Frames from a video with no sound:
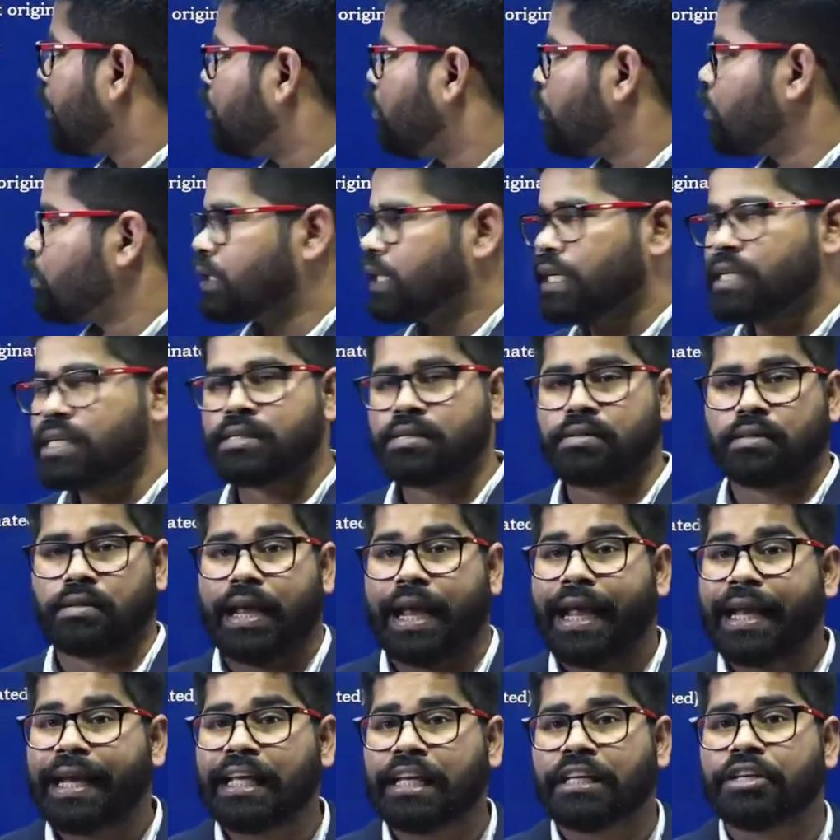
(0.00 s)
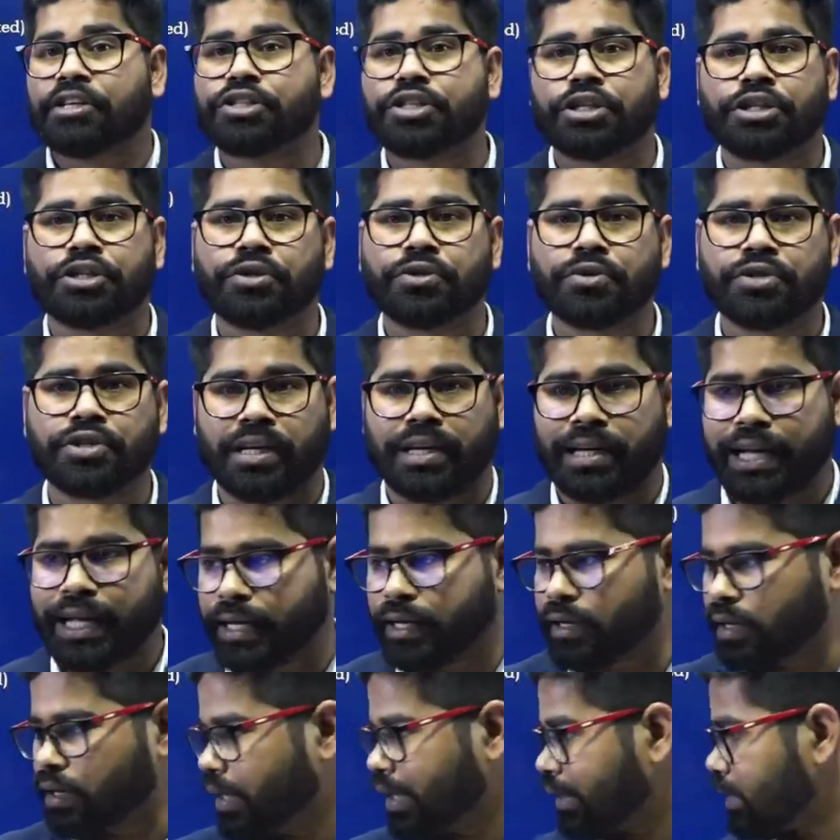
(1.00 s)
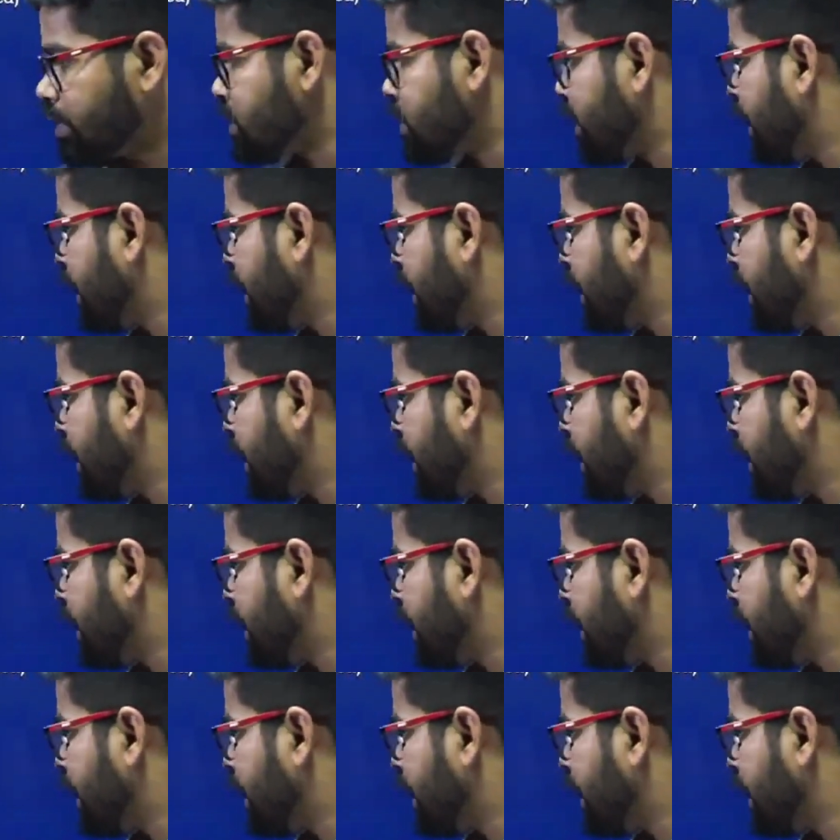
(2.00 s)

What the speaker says: about this, any institution, like let us